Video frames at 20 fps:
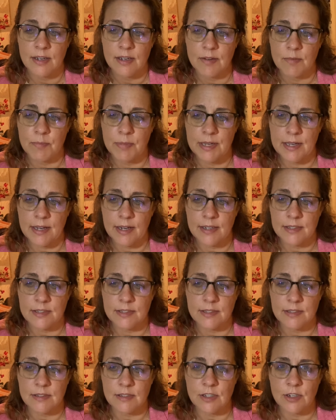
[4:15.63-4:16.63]

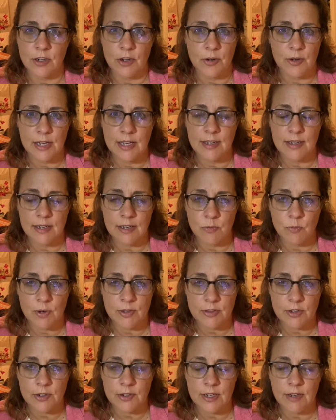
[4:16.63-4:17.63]
because in
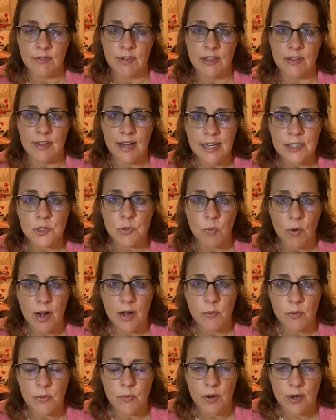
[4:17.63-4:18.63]
what they're giving, that's
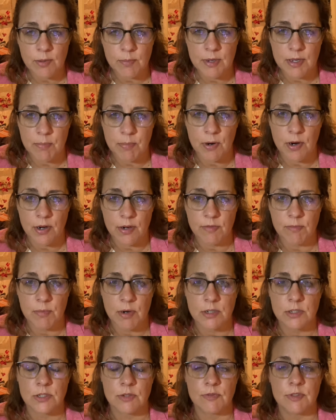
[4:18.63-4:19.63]
why we want to be a part of
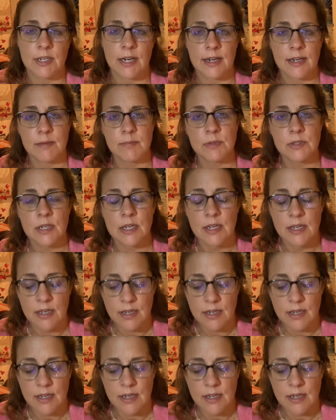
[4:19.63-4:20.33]
March of Dimes.